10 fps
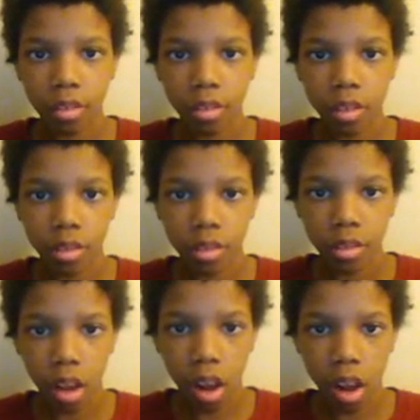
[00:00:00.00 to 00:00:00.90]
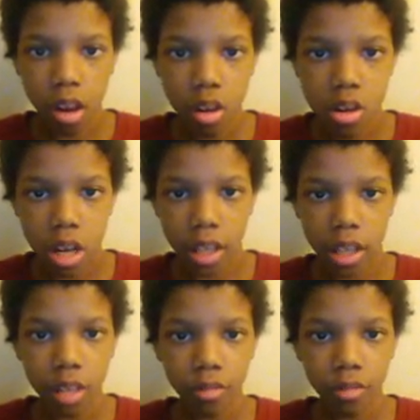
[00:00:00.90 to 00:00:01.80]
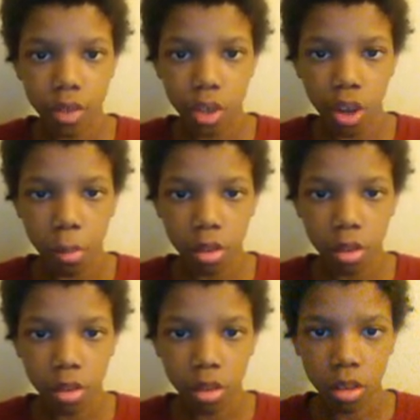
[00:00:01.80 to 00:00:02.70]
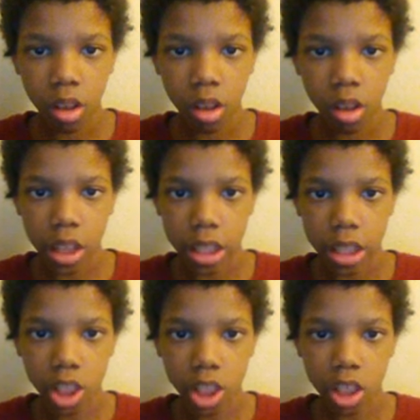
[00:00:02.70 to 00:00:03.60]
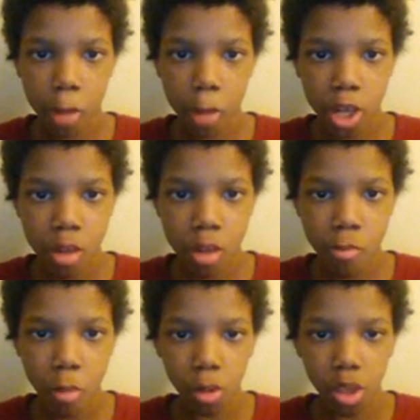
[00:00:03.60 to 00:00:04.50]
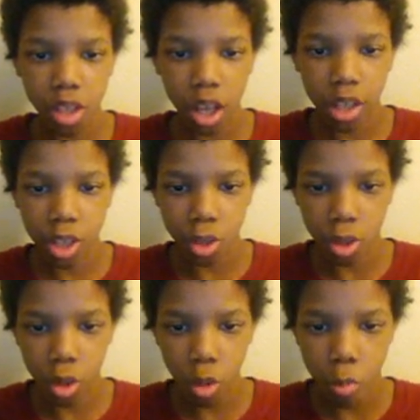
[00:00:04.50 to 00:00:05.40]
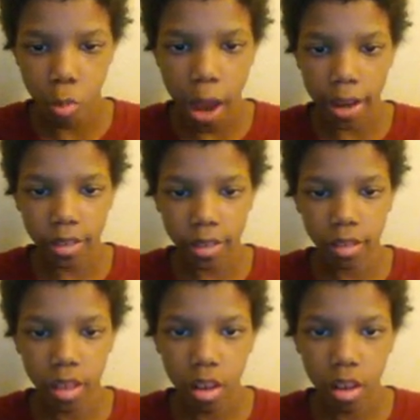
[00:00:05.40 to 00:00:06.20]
Alright. I can't even jump. Each time I jump on this, I just go back.